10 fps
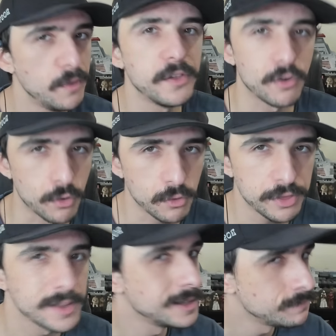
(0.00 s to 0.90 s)
the earth
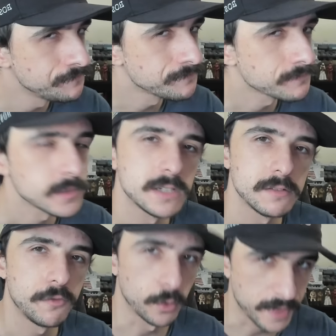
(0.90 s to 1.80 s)

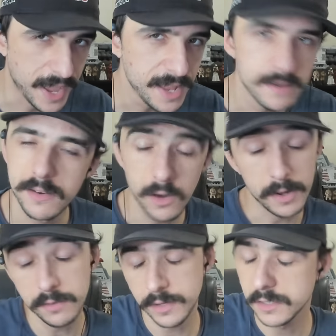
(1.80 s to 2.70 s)
for that? No, I
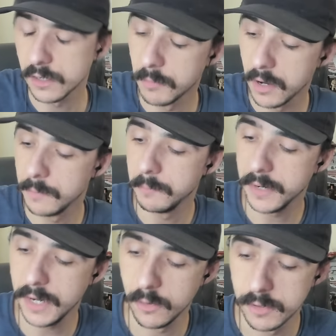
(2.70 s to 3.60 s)
don't think so, bro. But anyway.